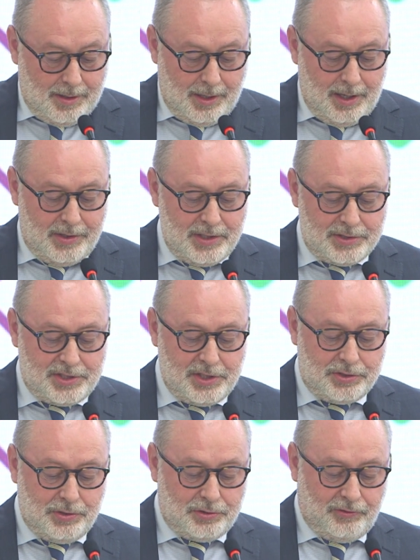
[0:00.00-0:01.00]
and the
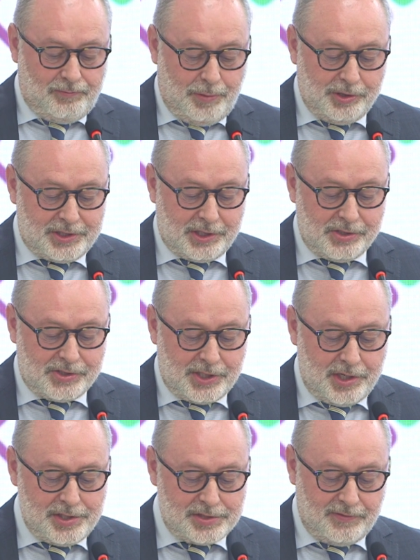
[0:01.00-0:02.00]
Institute of Political
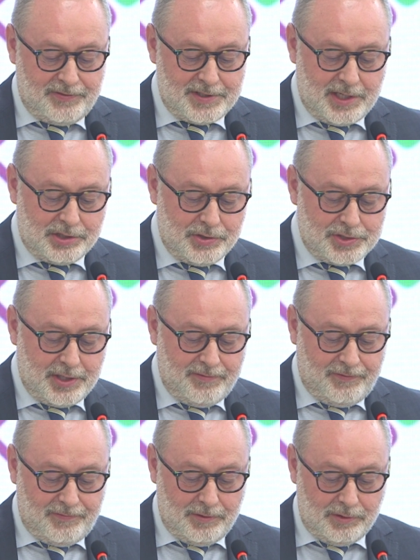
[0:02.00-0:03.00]
Science of Saint Joseph